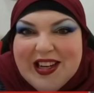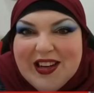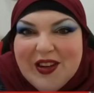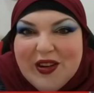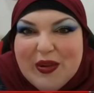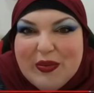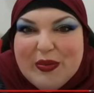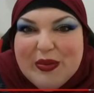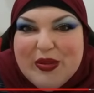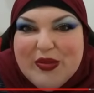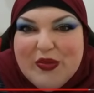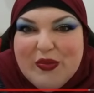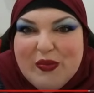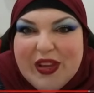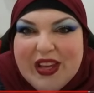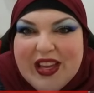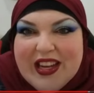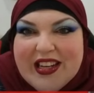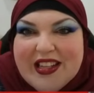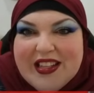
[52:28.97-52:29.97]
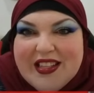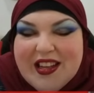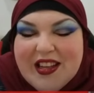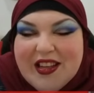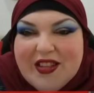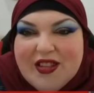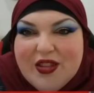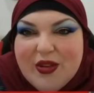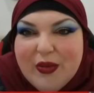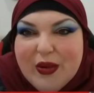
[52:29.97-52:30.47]
I hope you swim again. It
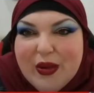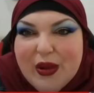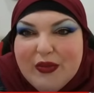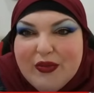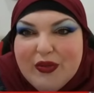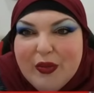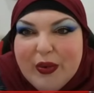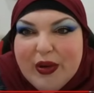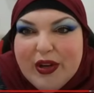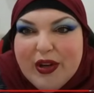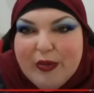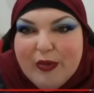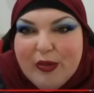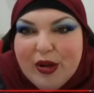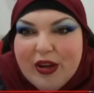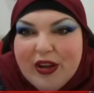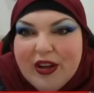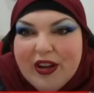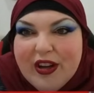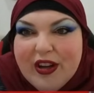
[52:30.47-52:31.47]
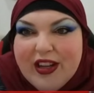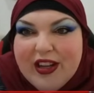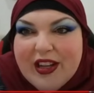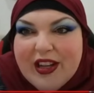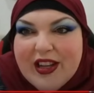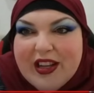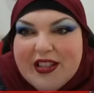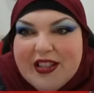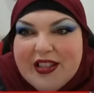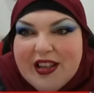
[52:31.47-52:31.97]
sucks knowing you have to wear your burka in
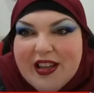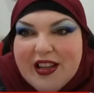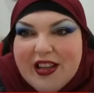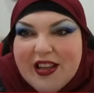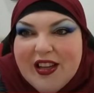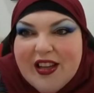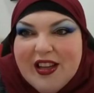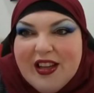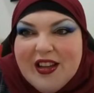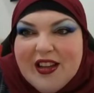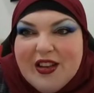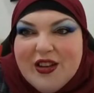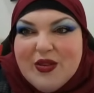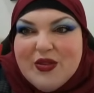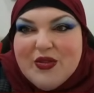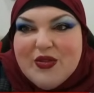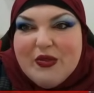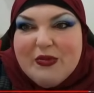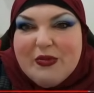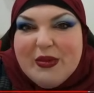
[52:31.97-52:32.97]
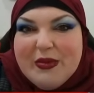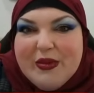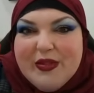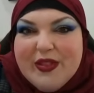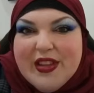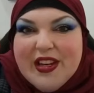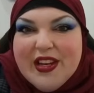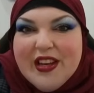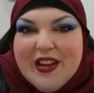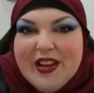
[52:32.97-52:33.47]
it because I know swimming
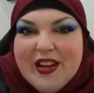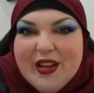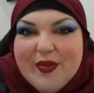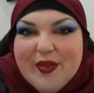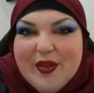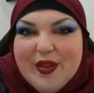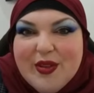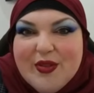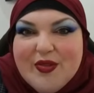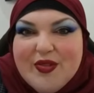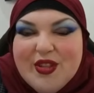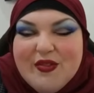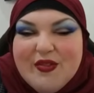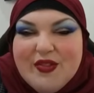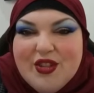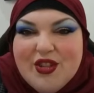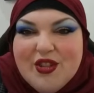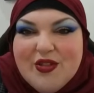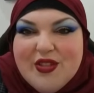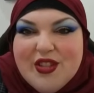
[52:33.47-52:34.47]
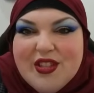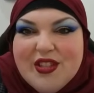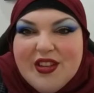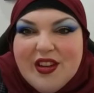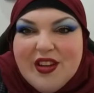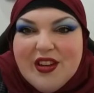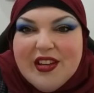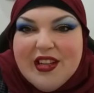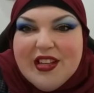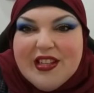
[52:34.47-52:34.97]
with any kind of clothes, even shoes, is
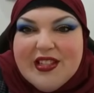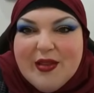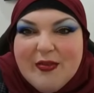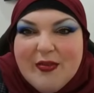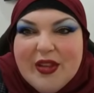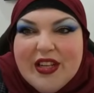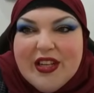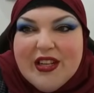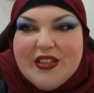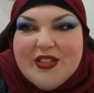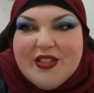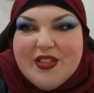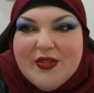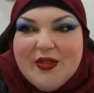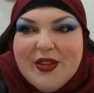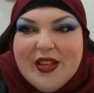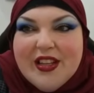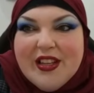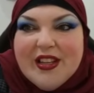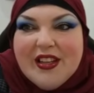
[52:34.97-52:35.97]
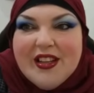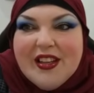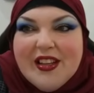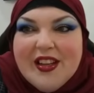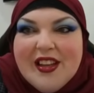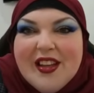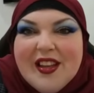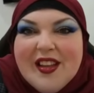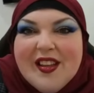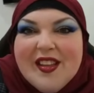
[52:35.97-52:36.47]
hard. Get something nice to eat.
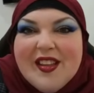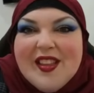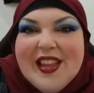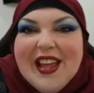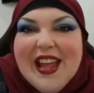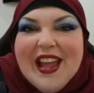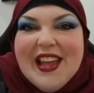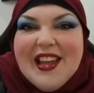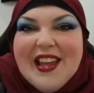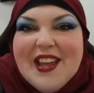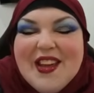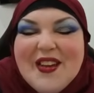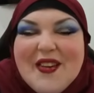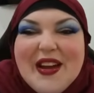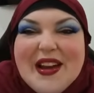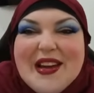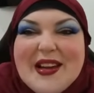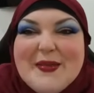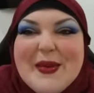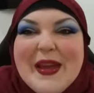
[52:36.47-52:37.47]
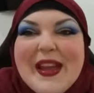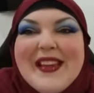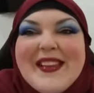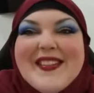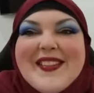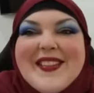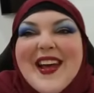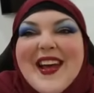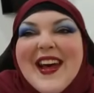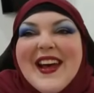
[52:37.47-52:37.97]
Thank you, Anime
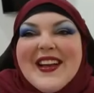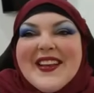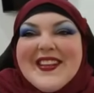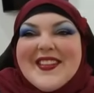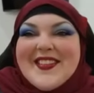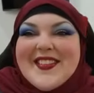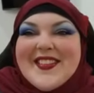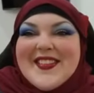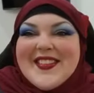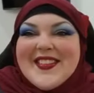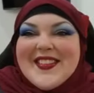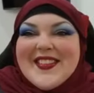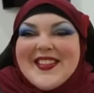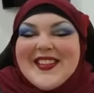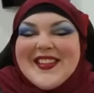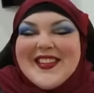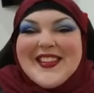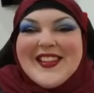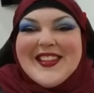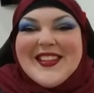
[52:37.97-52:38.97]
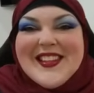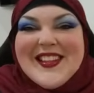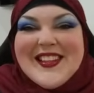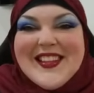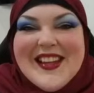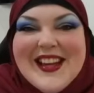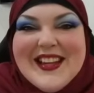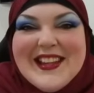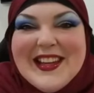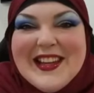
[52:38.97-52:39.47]
Sucks.
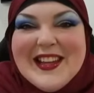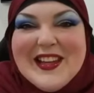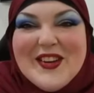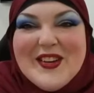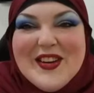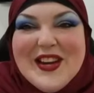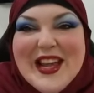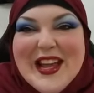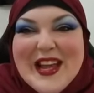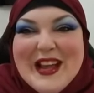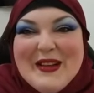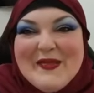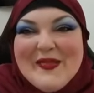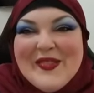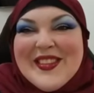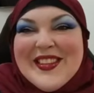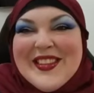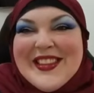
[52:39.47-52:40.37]
I like your name.